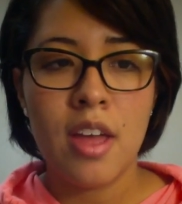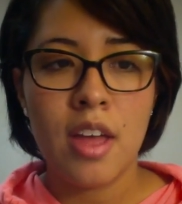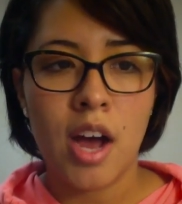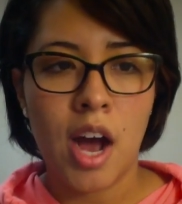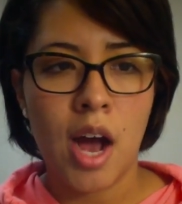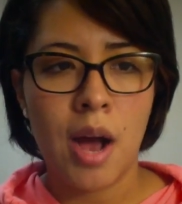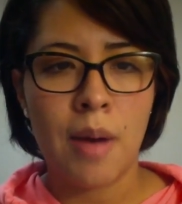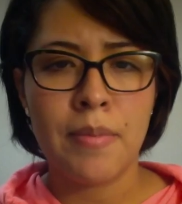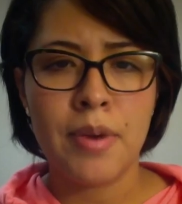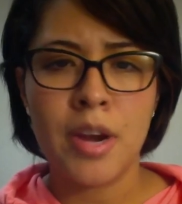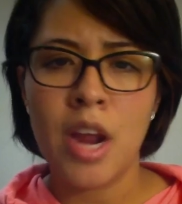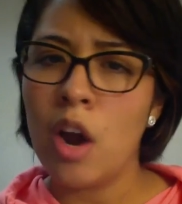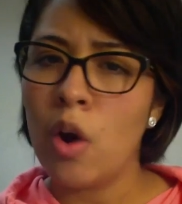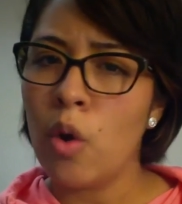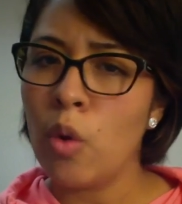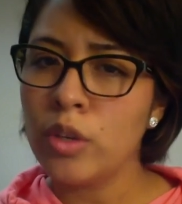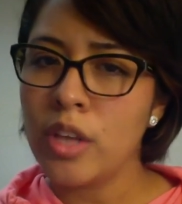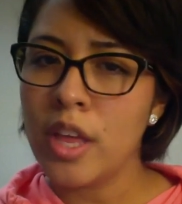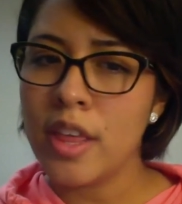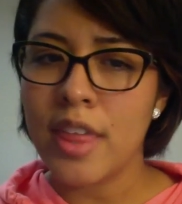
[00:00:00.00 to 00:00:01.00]
Not
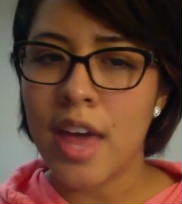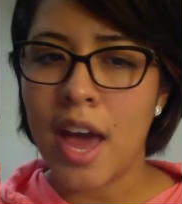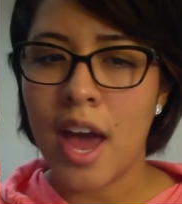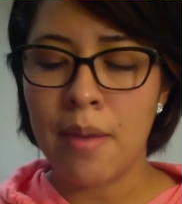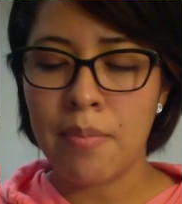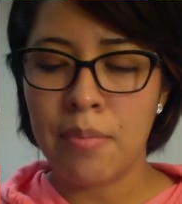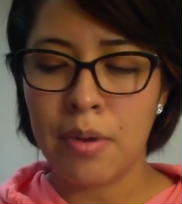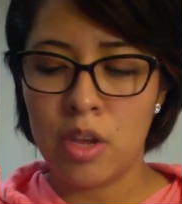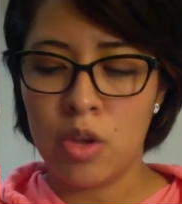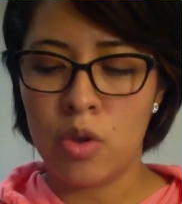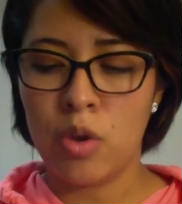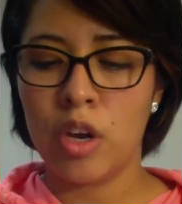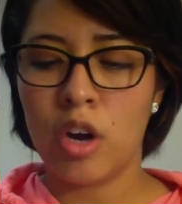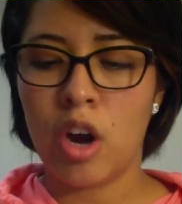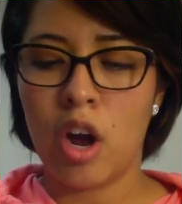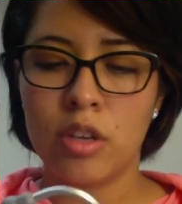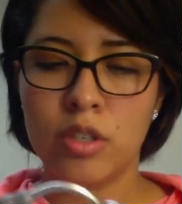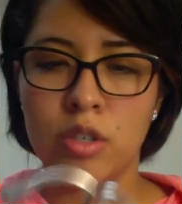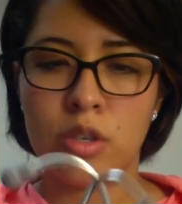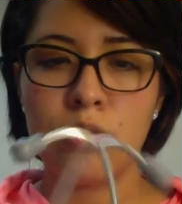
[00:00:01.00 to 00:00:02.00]
only that, but you can
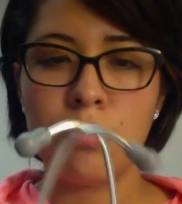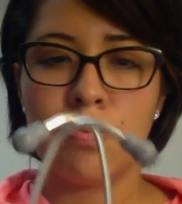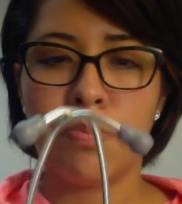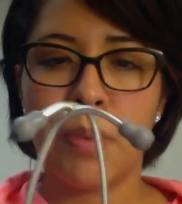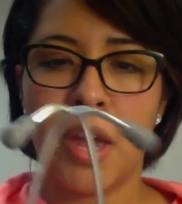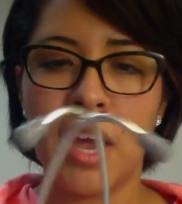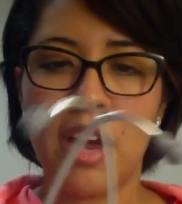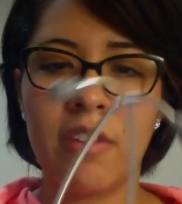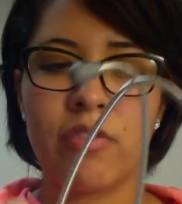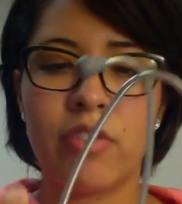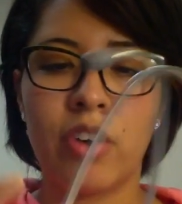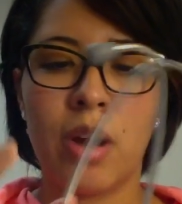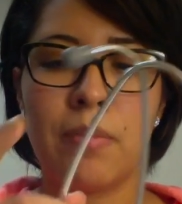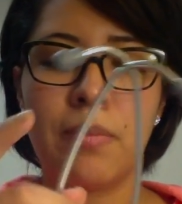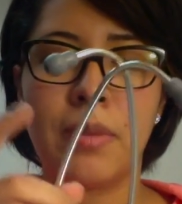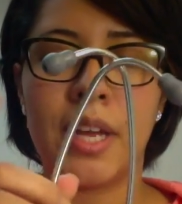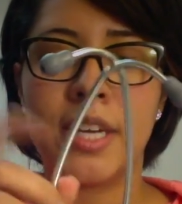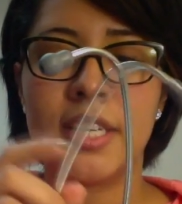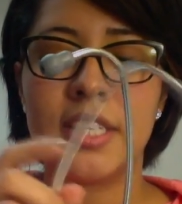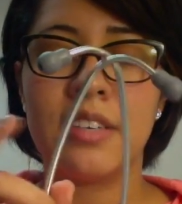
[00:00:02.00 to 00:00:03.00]
also pick from
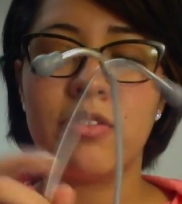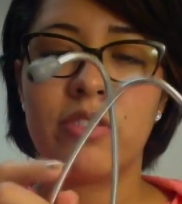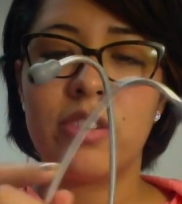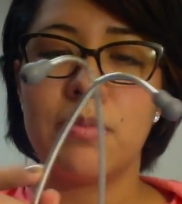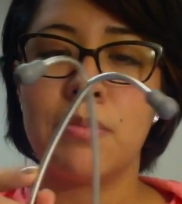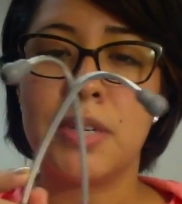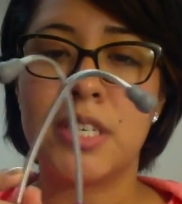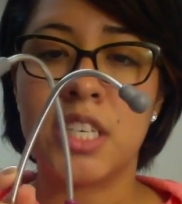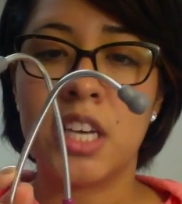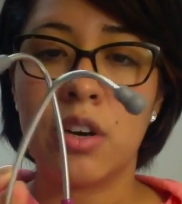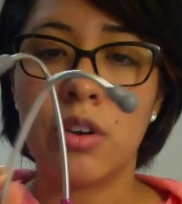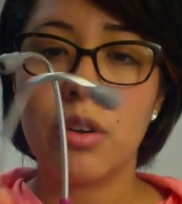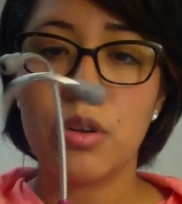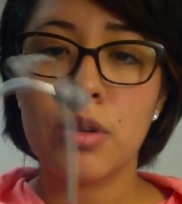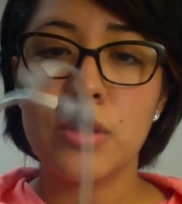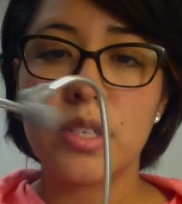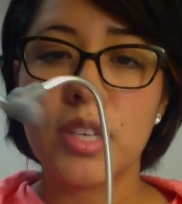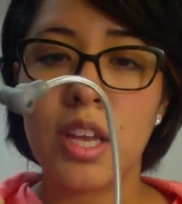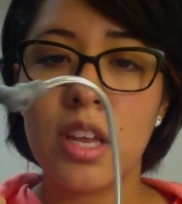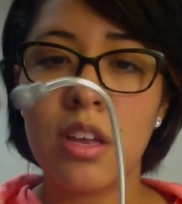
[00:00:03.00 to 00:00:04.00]
like different
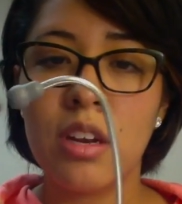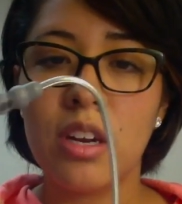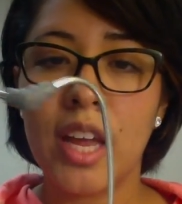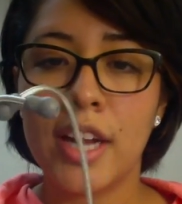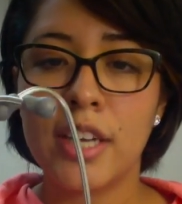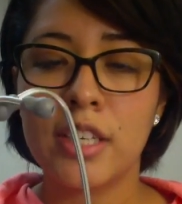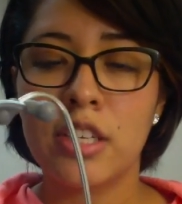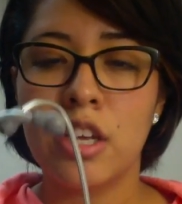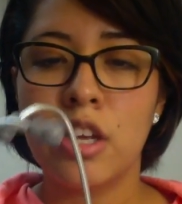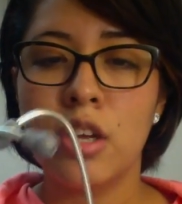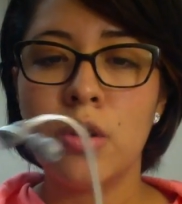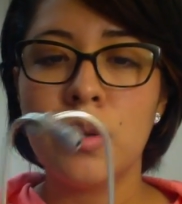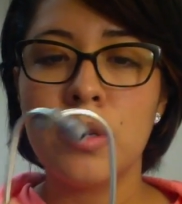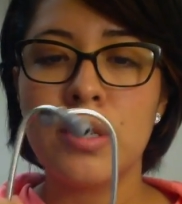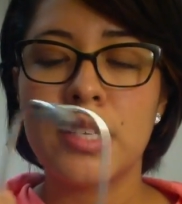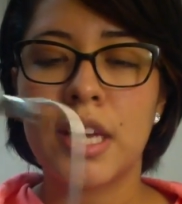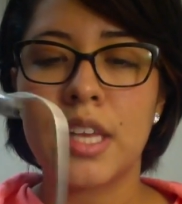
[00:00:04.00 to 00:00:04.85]
materials that you'd like to use.